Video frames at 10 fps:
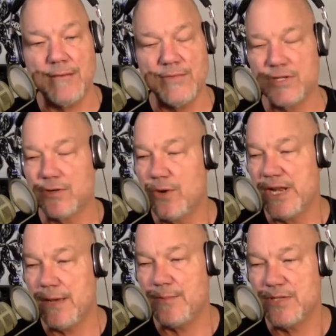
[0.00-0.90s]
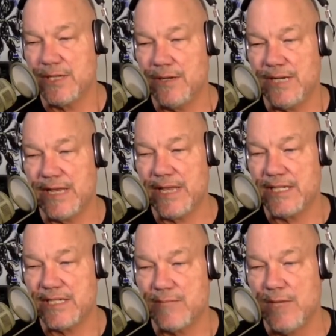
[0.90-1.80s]
It was a great episode. And I
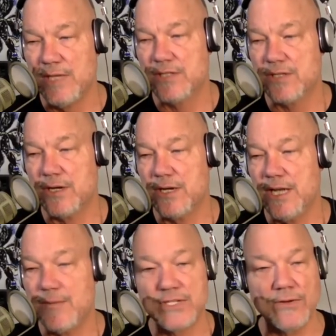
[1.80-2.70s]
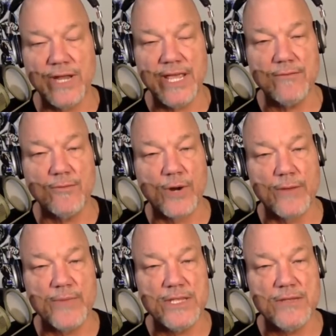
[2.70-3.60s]
guess starting at episode 8, will
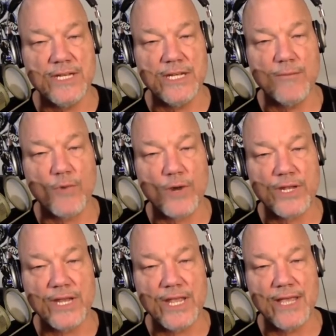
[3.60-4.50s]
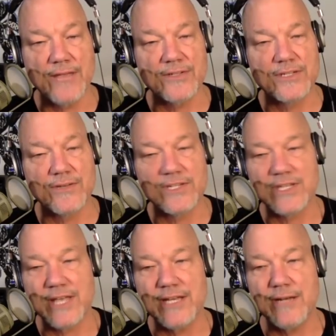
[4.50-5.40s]
probably be you and him working together. So
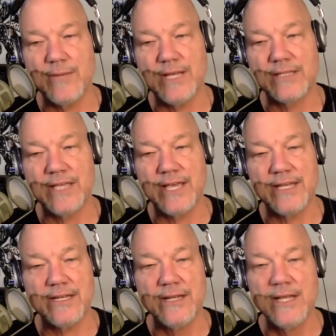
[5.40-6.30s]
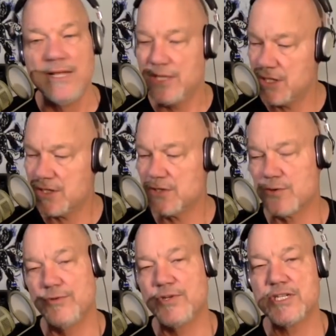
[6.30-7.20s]
excited about that. And I think the
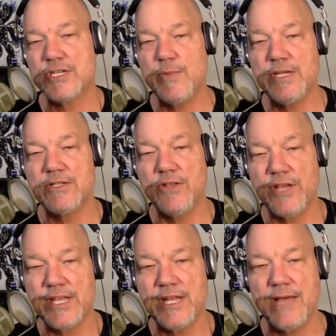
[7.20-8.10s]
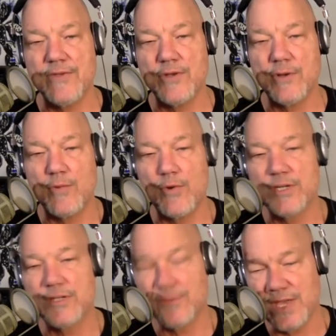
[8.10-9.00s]
Control Trends community is lucky to have you on
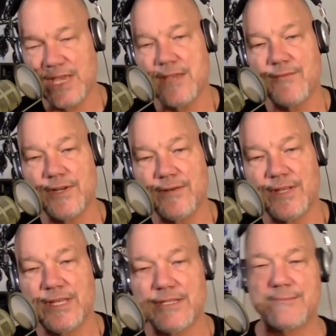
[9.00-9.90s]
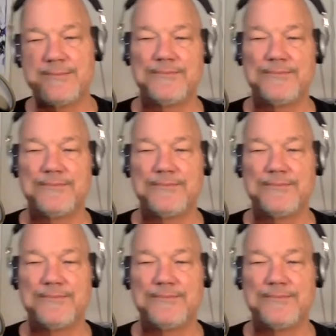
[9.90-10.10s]
board. So thank you for doing this.